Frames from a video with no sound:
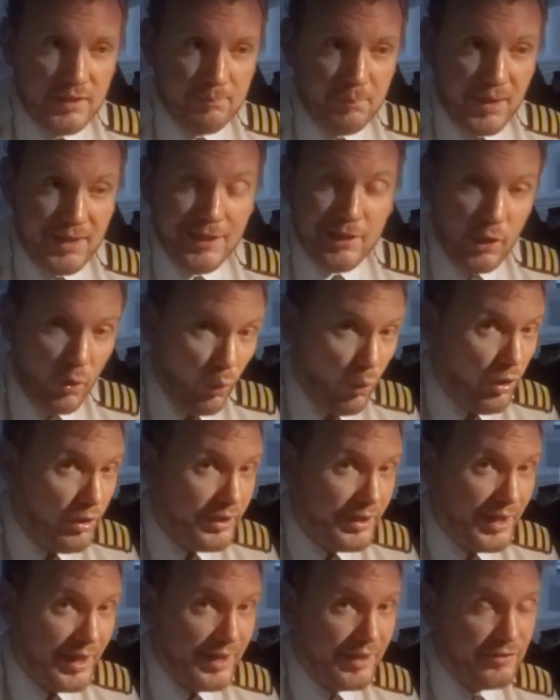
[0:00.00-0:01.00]
By law,
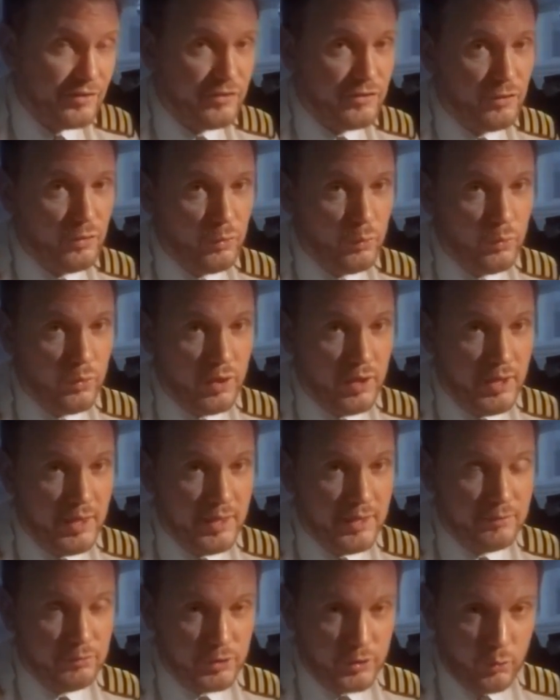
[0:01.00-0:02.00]
it has to
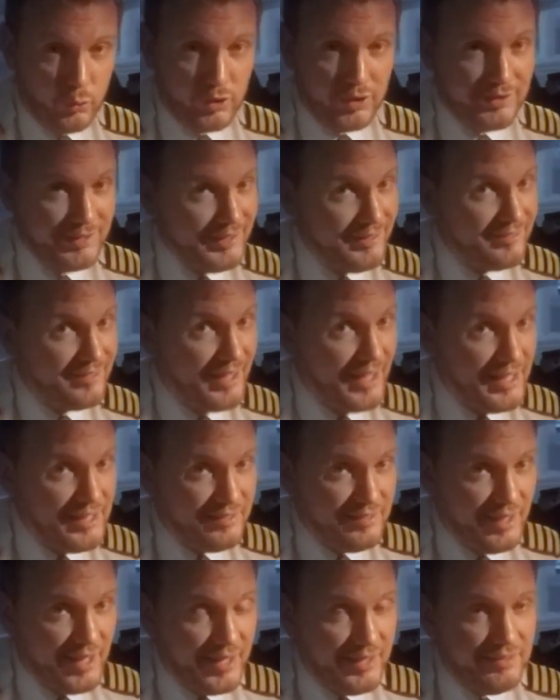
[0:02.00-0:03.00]
record at least
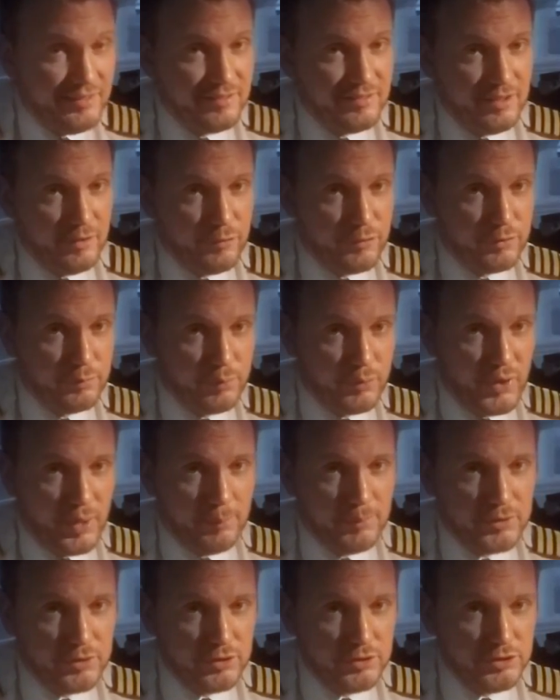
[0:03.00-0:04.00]
88 different
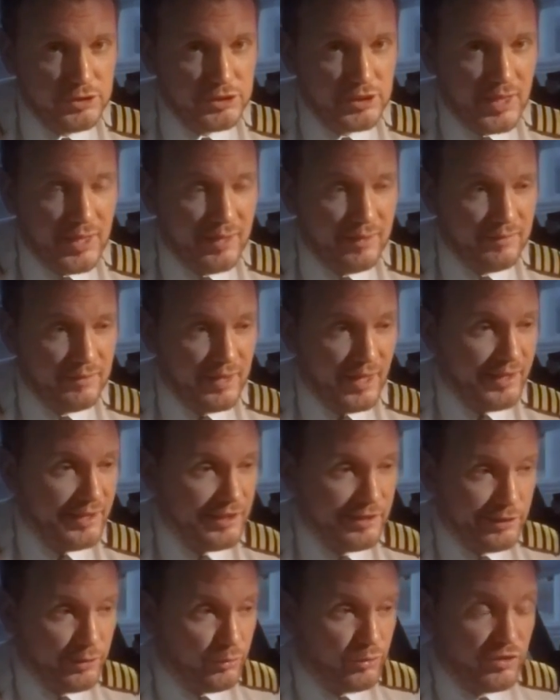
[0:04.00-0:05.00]
parameters, and that
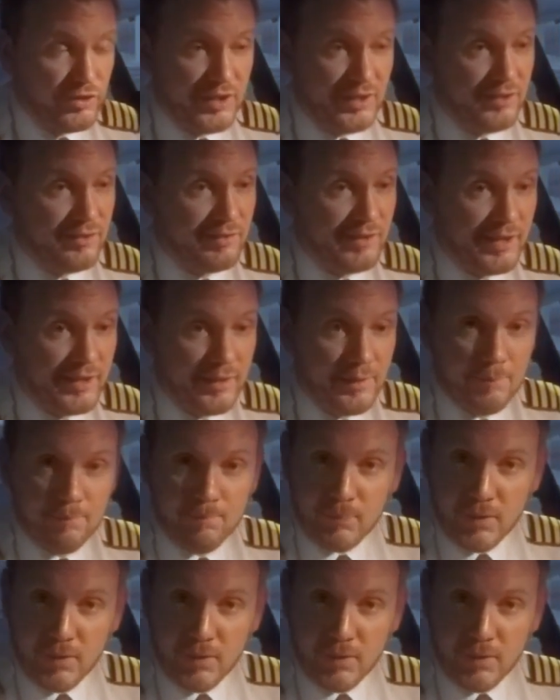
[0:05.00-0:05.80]
includes things like